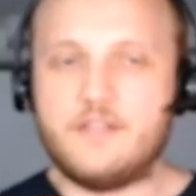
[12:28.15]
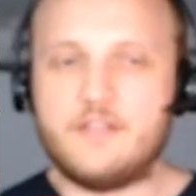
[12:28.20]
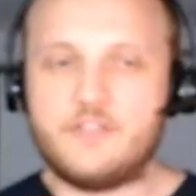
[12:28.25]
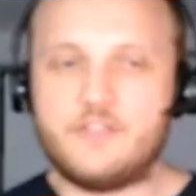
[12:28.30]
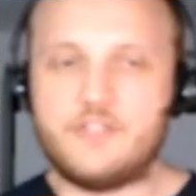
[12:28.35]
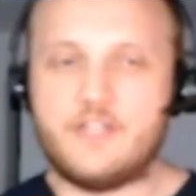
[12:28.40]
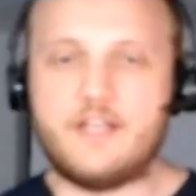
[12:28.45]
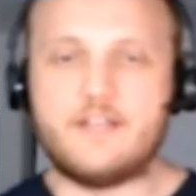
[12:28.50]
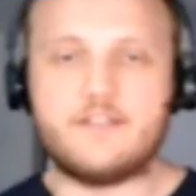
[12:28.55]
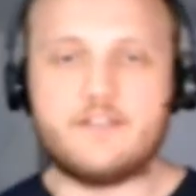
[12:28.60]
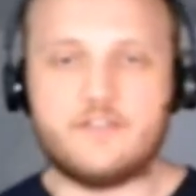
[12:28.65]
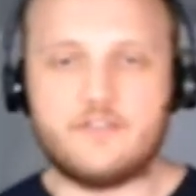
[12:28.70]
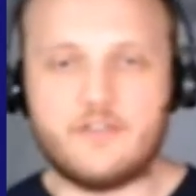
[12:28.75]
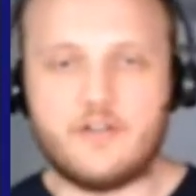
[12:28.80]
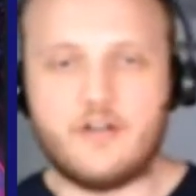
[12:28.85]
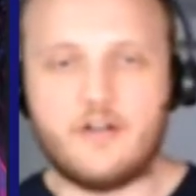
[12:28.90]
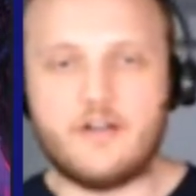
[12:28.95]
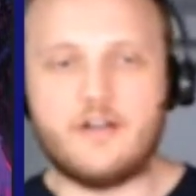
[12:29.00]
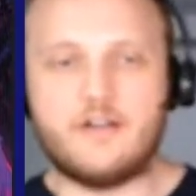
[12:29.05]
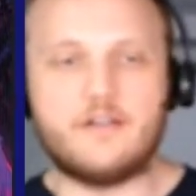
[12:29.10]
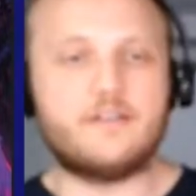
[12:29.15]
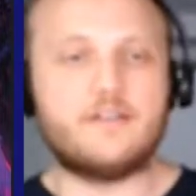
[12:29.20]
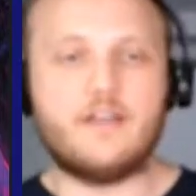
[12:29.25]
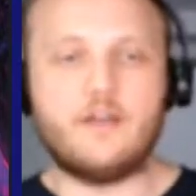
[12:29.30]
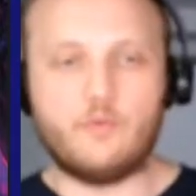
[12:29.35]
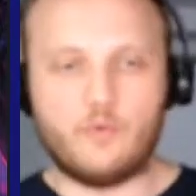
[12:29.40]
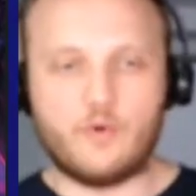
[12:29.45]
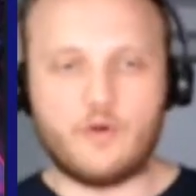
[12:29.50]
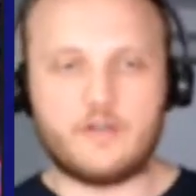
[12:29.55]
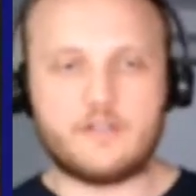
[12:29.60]
chances are
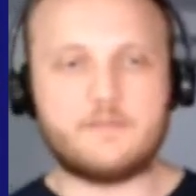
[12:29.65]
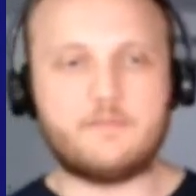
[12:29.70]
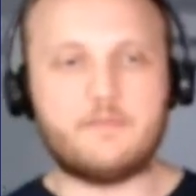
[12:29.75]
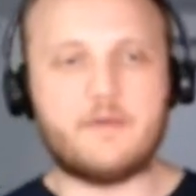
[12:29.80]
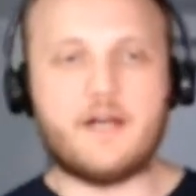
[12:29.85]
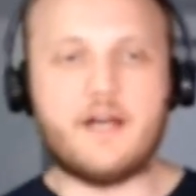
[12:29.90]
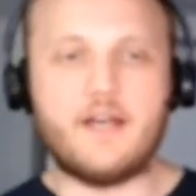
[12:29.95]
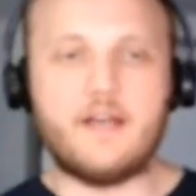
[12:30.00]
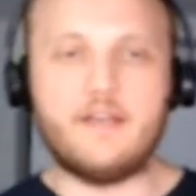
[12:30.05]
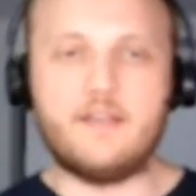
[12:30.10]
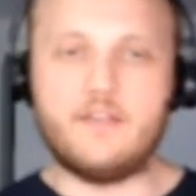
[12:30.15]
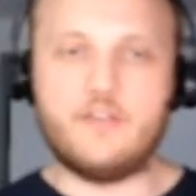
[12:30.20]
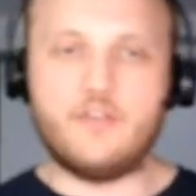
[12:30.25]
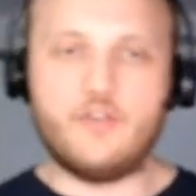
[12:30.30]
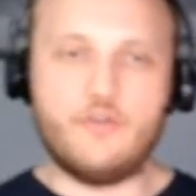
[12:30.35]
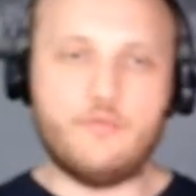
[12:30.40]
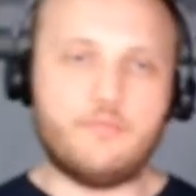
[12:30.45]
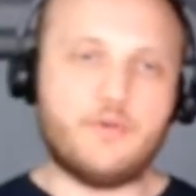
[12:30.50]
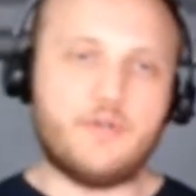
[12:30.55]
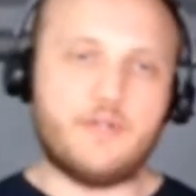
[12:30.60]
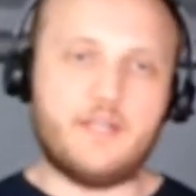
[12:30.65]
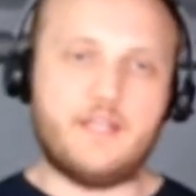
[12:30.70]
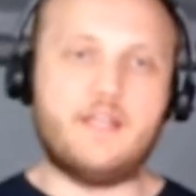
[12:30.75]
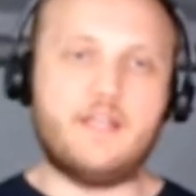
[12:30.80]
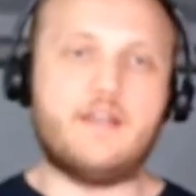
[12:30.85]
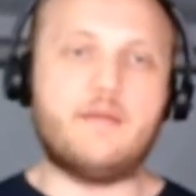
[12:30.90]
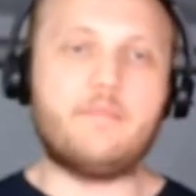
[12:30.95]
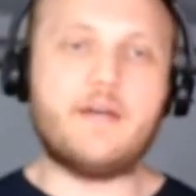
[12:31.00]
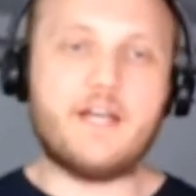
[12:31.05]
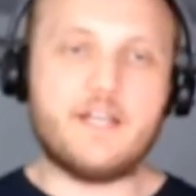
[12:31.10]
it works by you putting
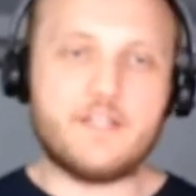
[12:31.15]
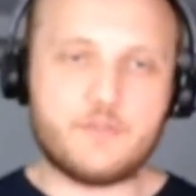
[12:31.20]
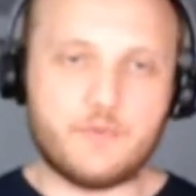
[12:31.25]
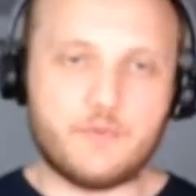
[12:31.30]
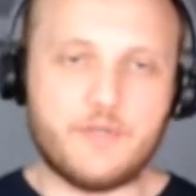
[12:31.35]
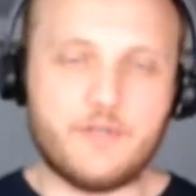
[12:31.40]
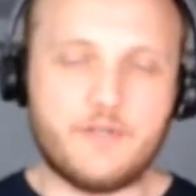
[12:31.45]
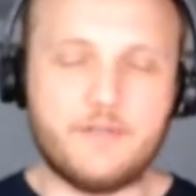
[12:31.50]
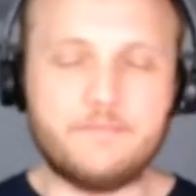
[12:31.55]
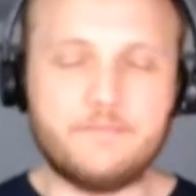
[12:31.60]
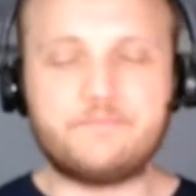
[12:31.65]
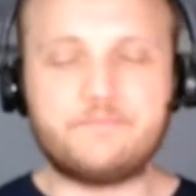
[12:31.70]
in a password